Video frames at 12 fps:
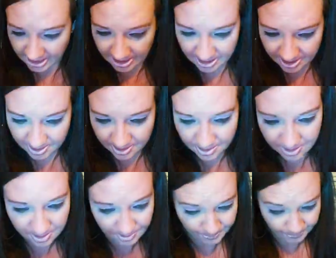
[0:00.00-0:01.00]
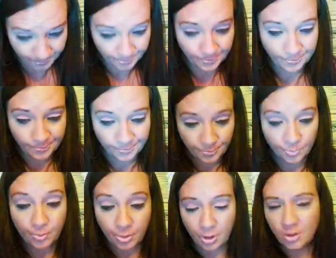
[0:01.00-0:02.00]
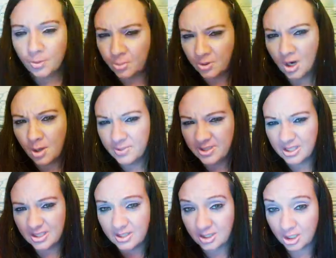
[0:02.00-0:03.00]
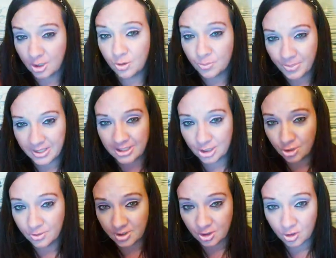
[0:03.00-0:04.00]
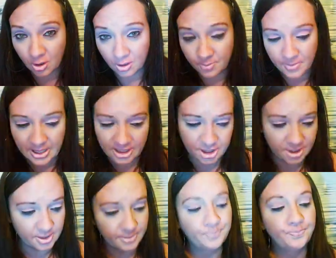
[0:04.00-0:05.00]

things broke promises to you, been using dark magic.